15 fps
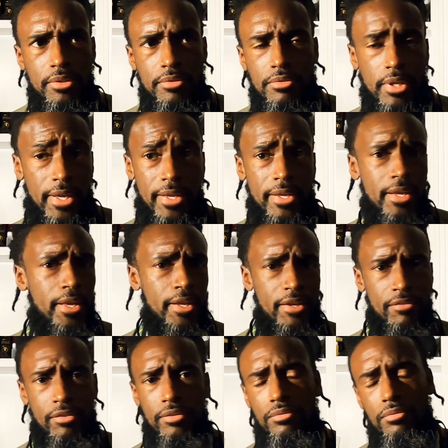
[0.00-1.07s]
because and
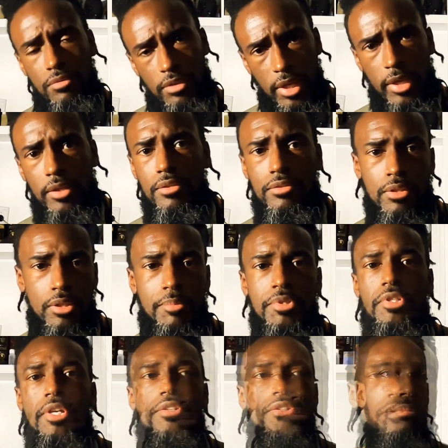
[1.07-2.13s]
even that is a
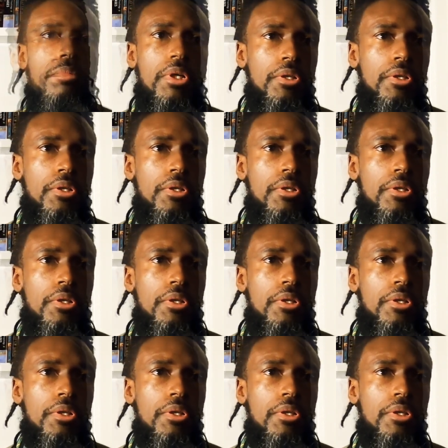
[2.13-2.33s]
limitation.